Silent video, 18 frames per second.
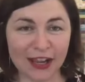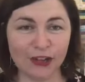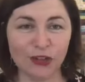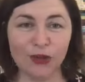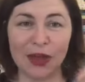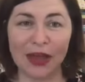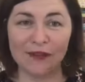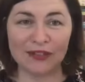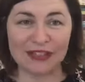and
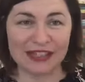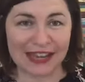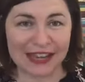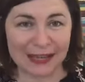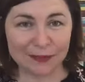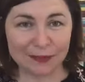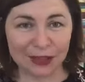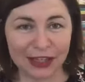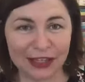you have a
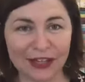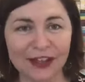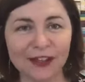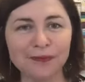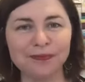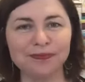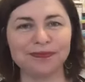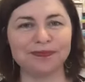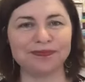team leader,
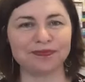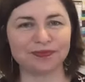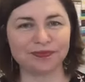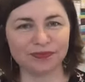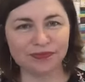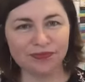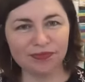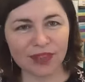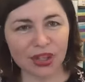
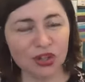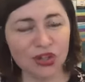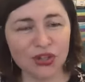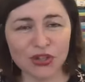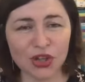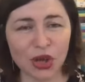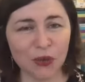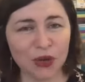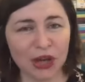
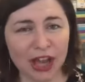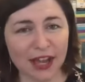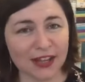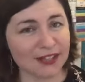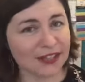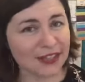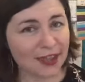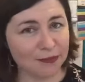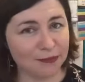just go and
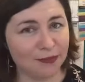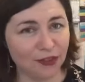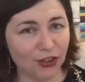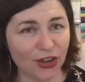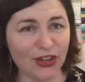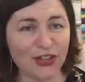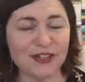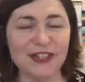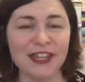ask them
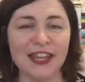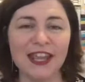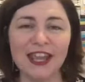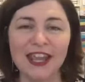first.